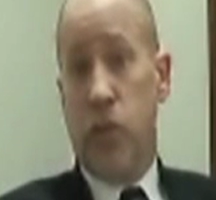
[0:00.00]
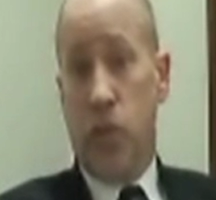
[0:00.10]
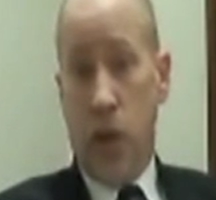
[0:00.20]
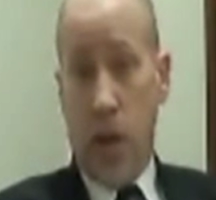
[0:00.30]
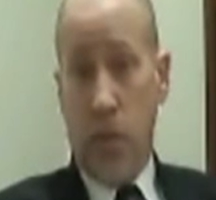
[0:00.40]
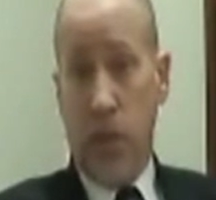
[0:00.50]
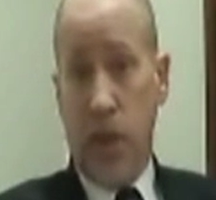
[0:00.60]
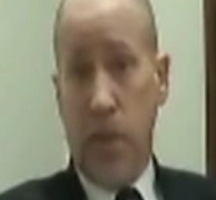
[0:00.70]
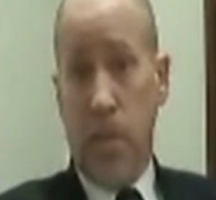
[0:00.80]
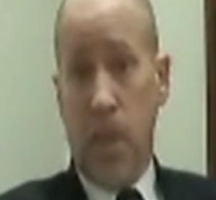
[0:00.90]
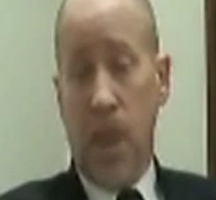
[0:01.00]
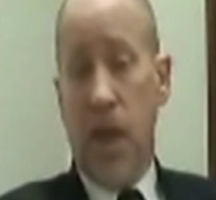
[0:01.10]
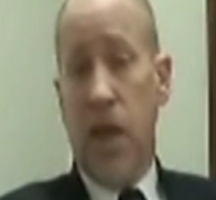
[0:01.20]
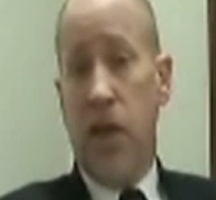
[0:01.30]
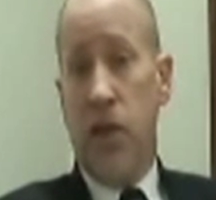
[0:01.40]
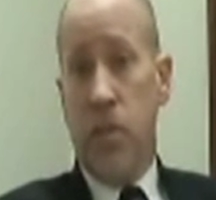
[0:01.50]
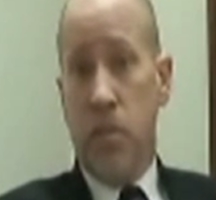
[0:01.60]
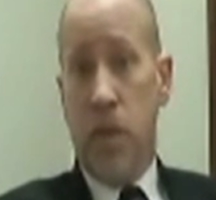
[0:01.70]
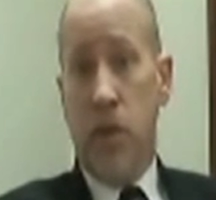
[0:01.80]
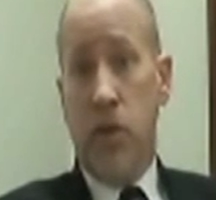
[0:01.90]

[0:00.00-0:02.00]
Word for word: properly. The metered